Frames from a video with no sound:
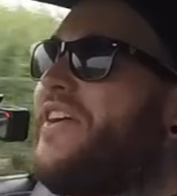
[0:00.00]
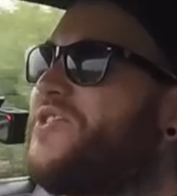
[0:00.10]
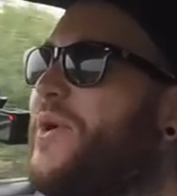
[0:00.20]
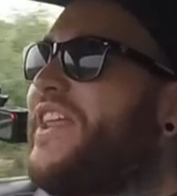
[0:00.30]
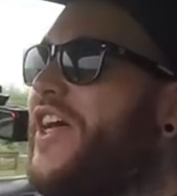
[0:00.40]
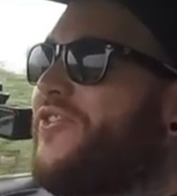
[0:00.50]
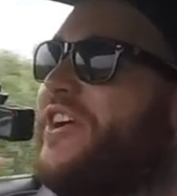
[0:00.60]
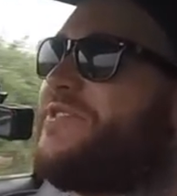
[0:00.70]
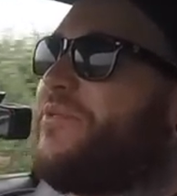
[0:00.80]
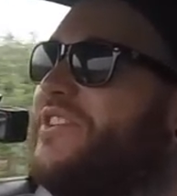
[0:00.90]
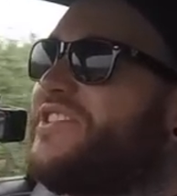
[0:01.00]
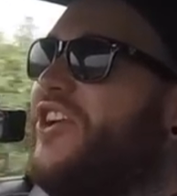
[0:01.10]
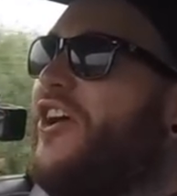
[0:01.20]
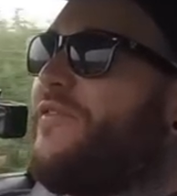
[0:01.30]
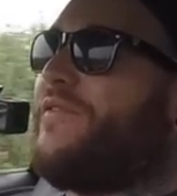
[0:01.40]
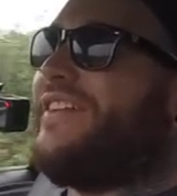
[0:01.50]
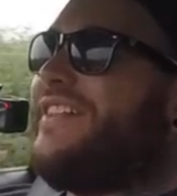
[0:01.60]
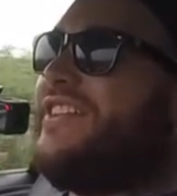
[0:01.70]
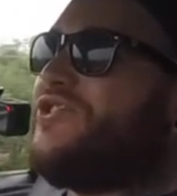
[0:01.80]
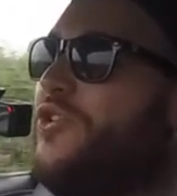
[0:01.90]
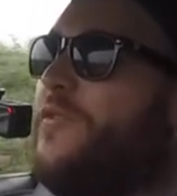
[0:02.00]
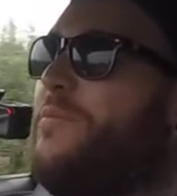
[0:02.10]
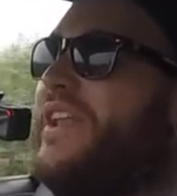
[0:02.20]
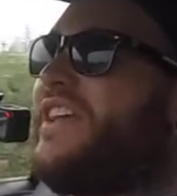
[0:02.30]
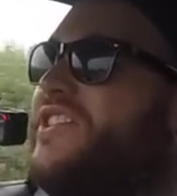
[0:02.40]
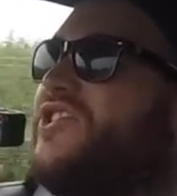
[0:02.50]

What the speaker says: it to any other S bodies that I've sort of been in, because